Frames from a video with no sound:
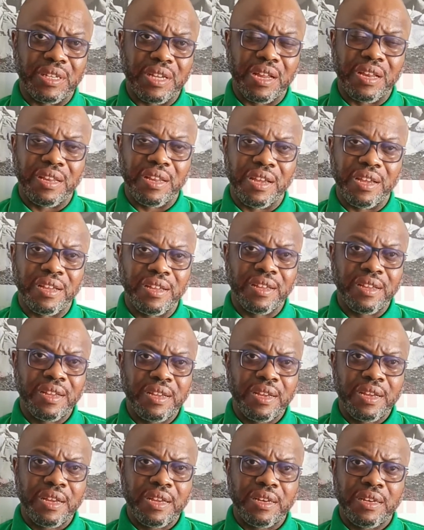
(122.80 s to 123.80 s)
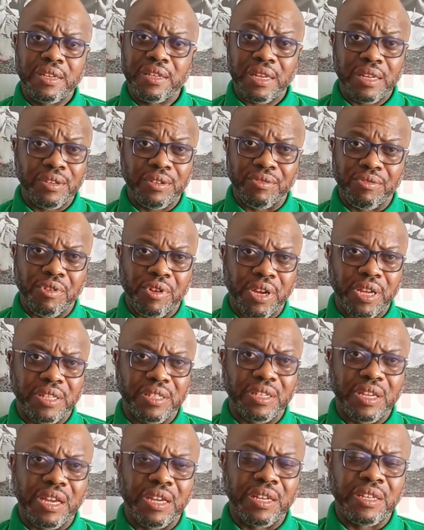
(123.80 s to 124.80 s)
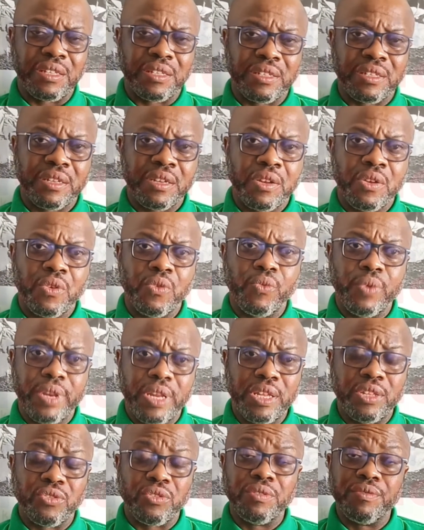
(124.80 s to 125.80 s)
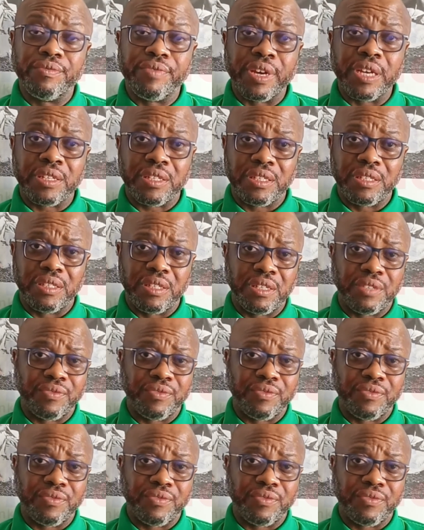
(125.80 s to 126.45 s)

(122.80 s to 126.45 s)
are there. These are not rocket science. We need to invest in these